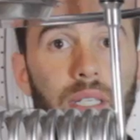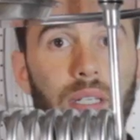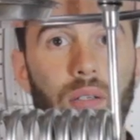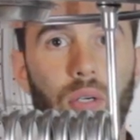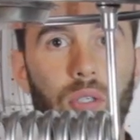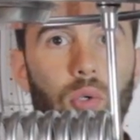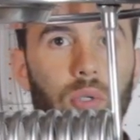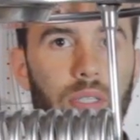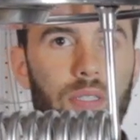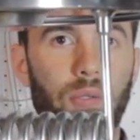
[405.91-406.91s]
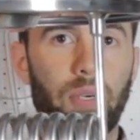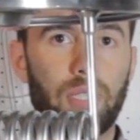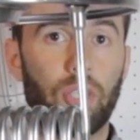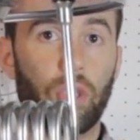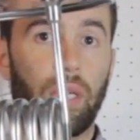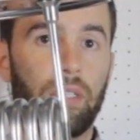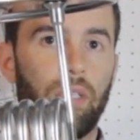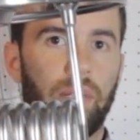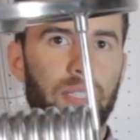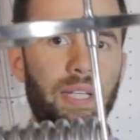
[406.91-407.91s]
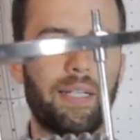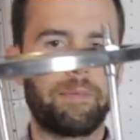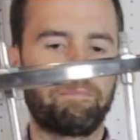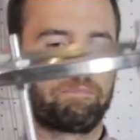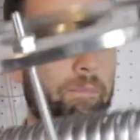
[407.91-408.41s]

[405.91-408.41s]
heating or cooling source. I'll show that to you in a second.